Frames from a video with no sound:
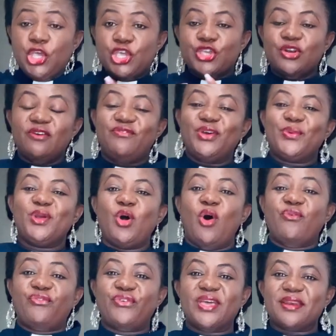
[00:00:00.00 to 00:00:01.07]
you know, very
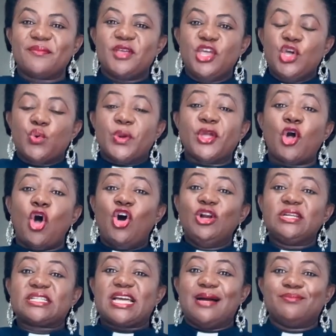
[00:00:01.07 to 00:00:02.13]
often we
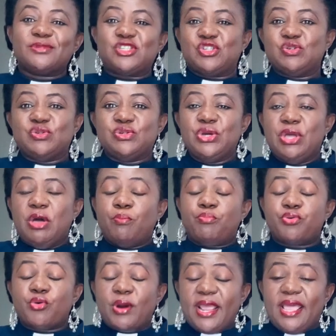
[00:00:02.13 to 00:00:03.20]
all come to
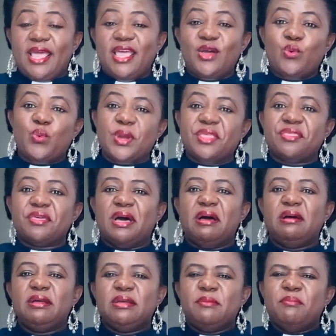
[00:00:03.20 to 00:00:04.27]
prayer with
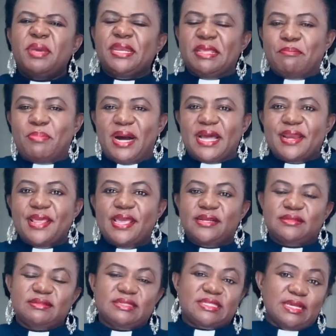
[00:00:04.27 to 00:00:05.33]
uh, many
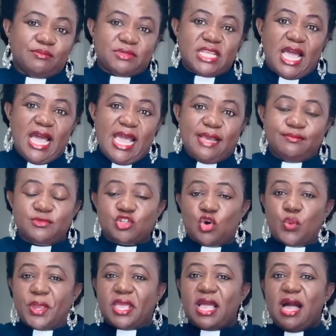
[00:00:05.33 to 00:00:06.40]
burdens sometimes, or
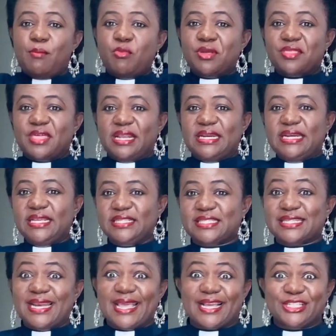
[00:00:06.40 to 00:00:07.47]
we come with a
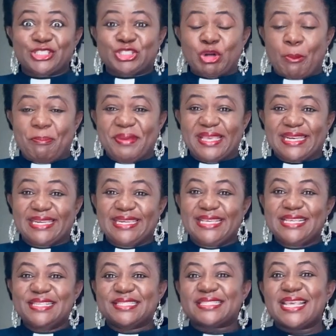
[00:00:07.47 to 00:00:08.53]
list like a shopping
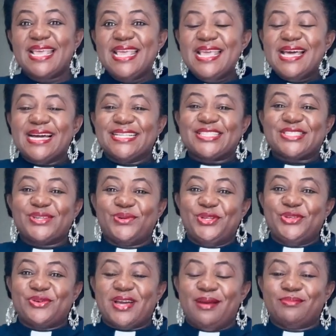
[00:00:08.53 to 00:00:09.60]
list. And so when
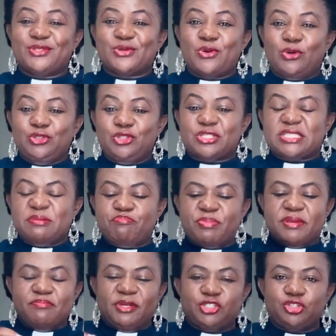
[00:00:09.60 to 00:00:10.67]
you come to God, you're
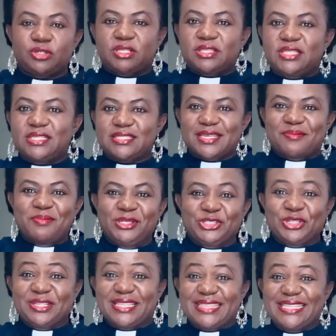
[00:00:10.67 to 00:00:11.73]
simply mentioning this and
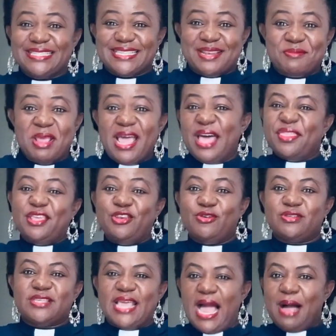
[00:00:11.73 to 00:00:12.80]
mentioning this, and, and then you
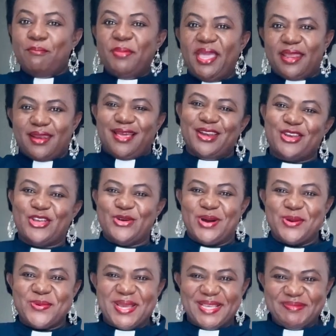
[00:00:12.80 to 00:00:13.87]
say Amen and go
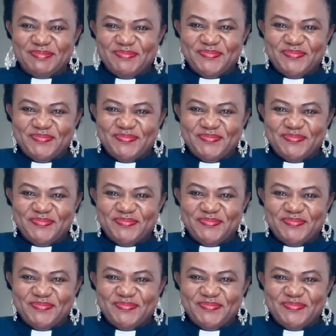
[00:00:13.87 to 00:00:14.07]
away.